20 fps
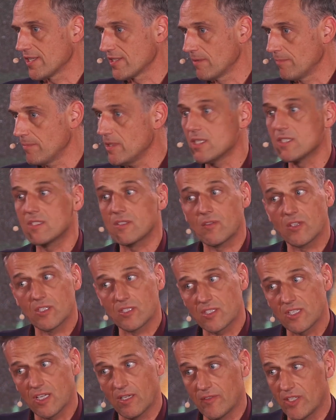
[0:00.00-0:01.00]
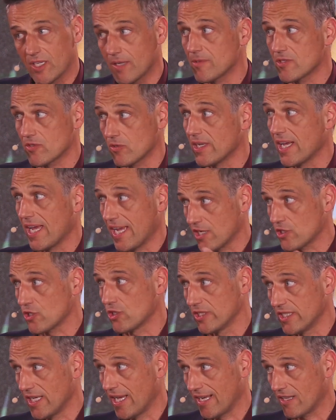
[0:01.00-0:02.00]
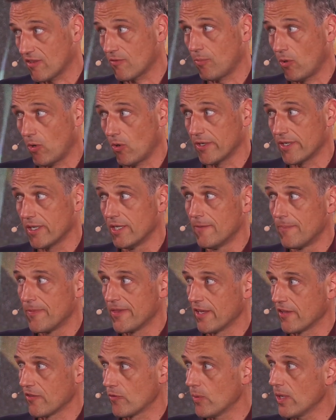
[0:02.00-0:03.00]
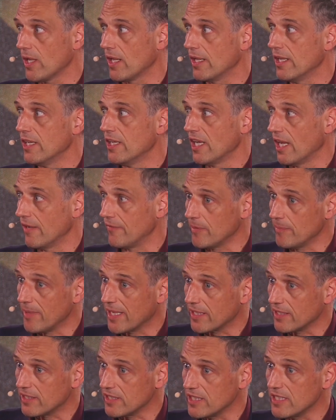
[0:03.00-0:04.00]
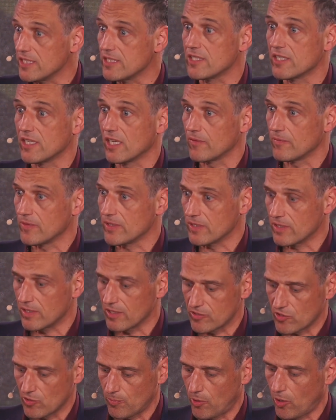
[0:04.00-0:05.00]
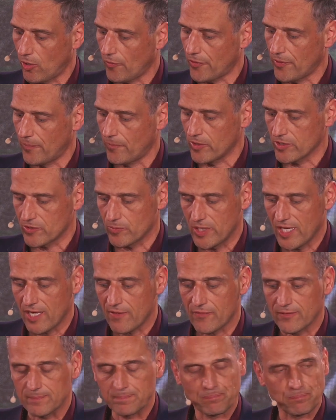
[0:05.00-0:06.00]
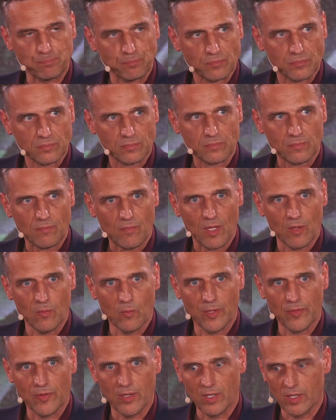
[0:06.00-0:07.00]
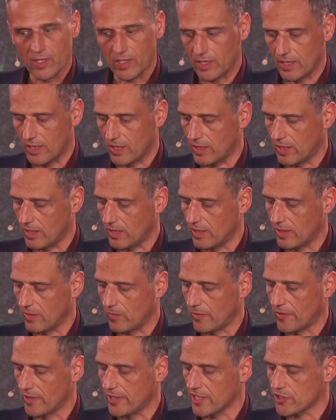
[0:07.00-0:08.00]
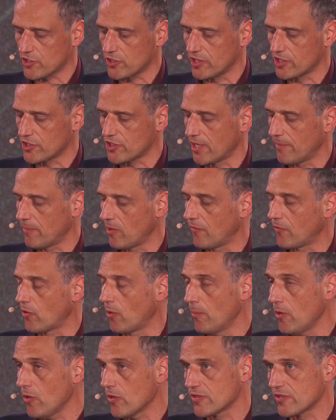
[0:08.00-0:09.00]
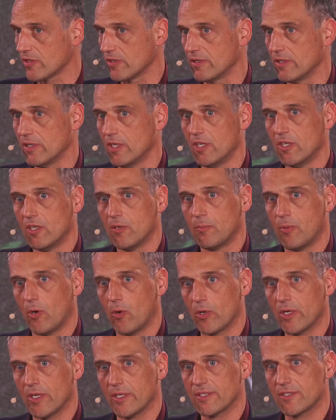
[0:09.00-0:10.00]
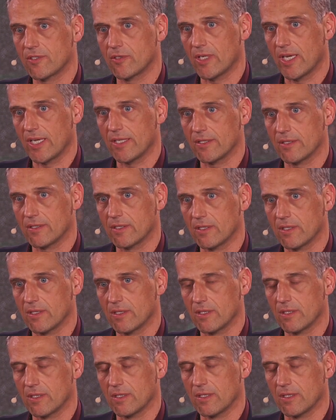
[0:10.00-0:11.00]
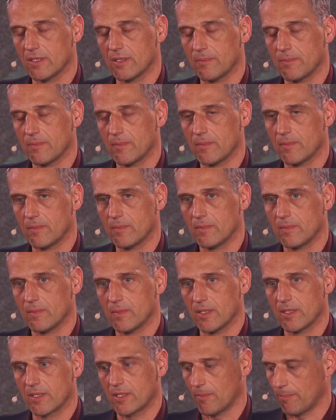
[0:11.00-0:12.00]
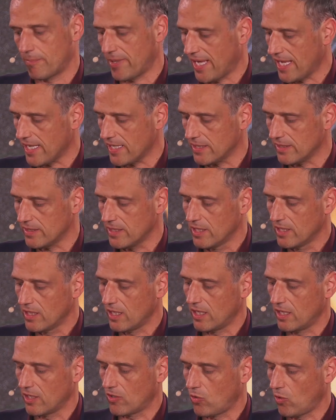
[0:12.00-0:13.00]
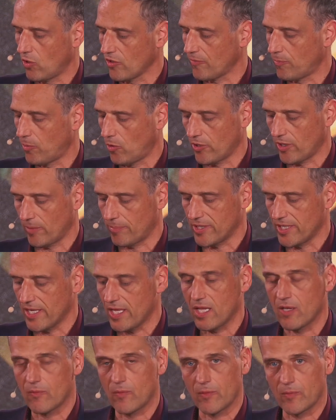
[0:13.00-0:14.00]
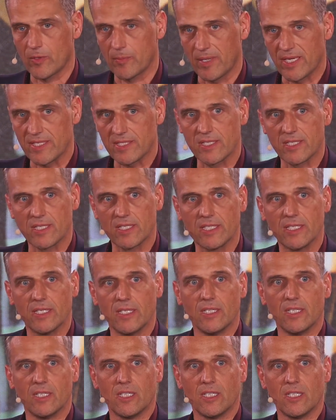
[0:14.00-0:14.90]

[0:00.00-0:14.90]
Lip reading: SMEs that sell via Amazon actually export as well. And we make it easy and we support them with. We have, with the National Chamber of Commerce in Poland, created a campaign, Cross-Border PL, where we basically